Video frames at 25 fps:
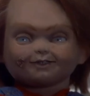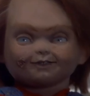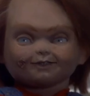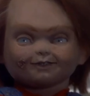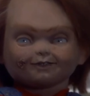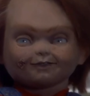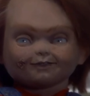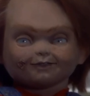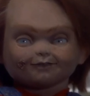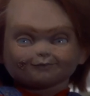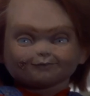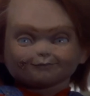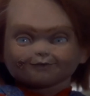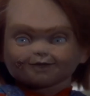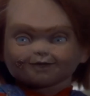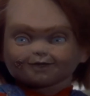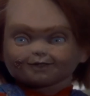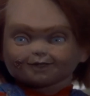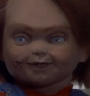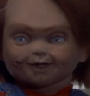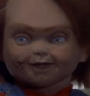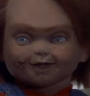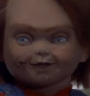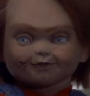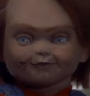Which
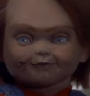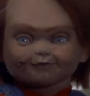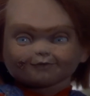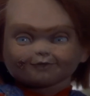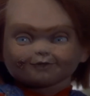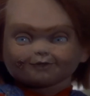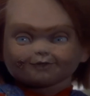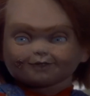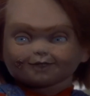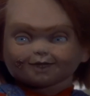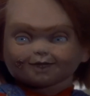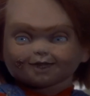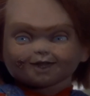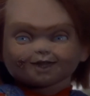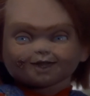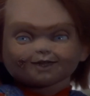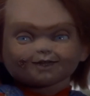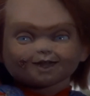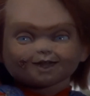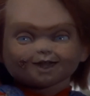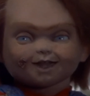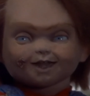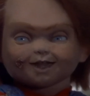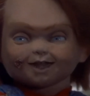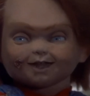also was explained
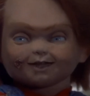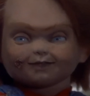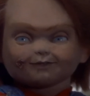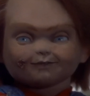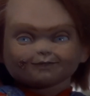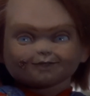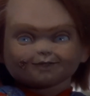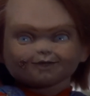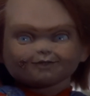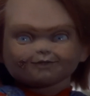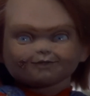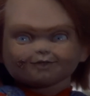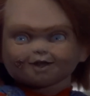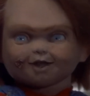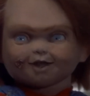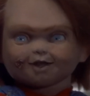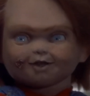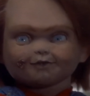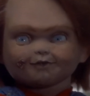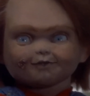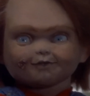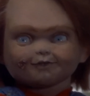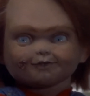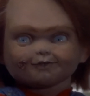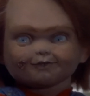pretty
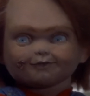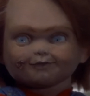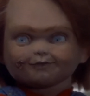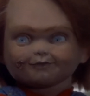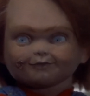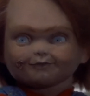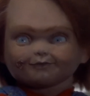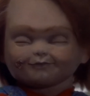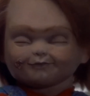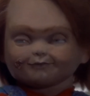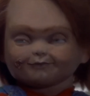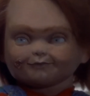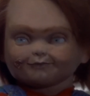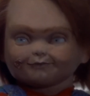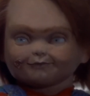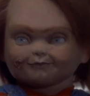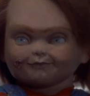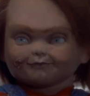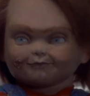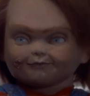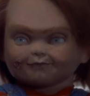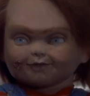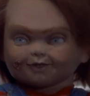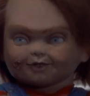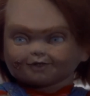quickly, and there
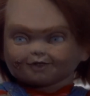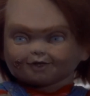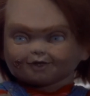isn't